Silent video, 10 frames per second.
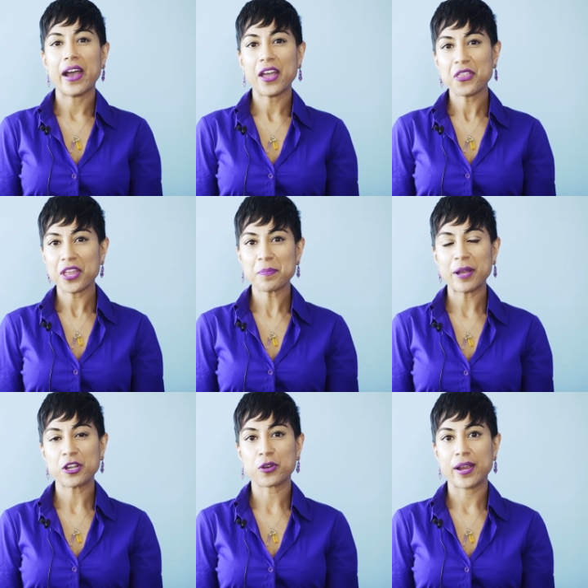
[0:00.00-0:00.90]
I think
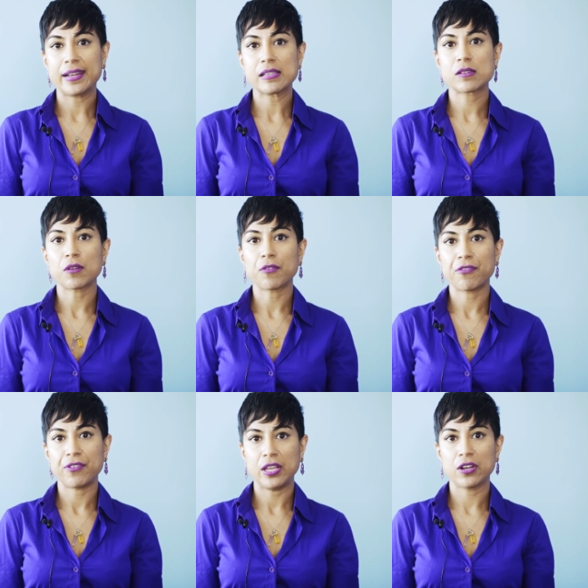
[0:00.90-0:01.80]
my greatest
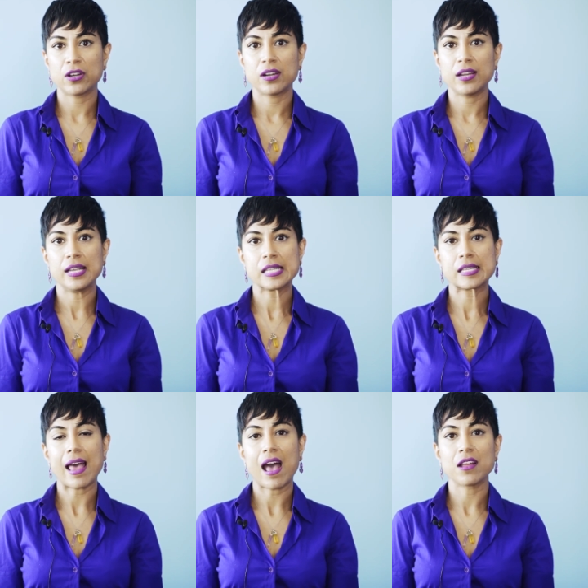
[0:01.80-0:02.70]
fear is
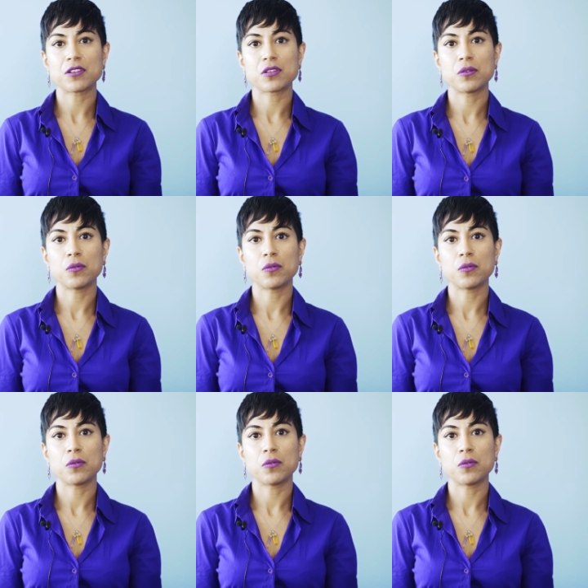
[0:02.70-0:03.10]
that